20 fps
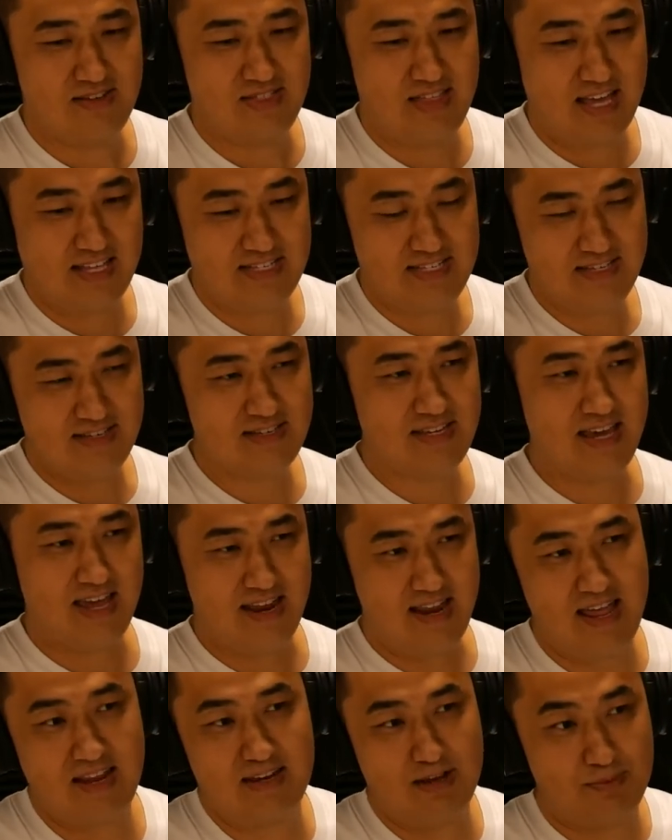they did
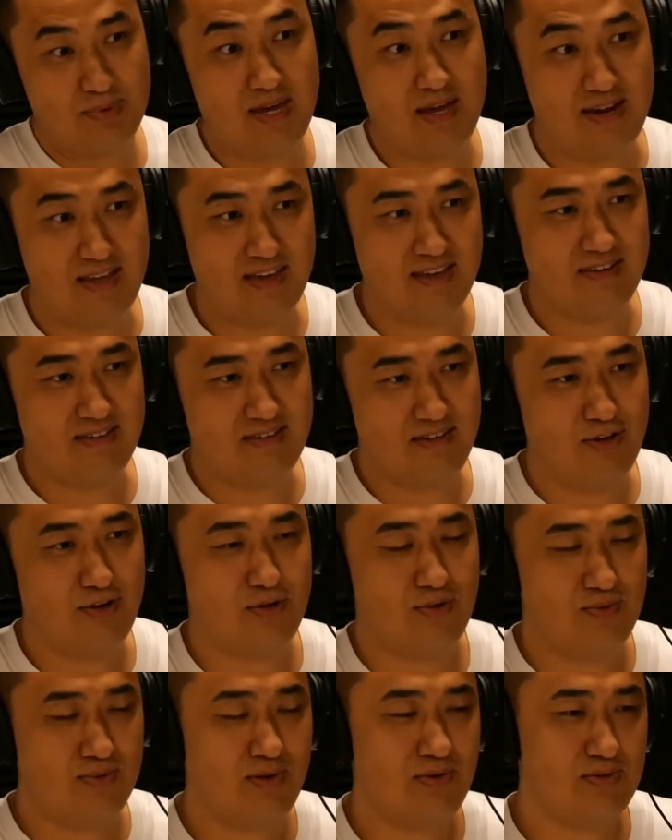get, end up getting you
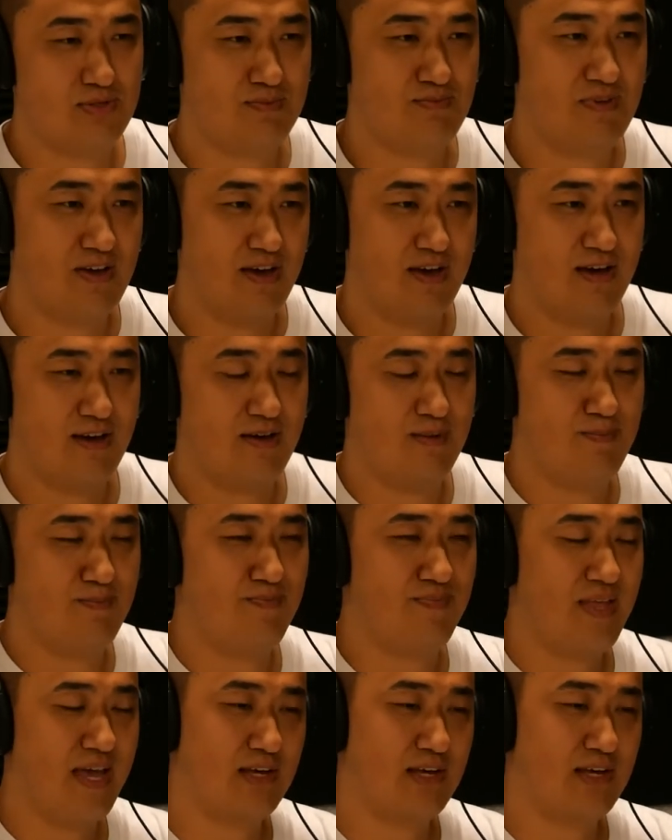know those um,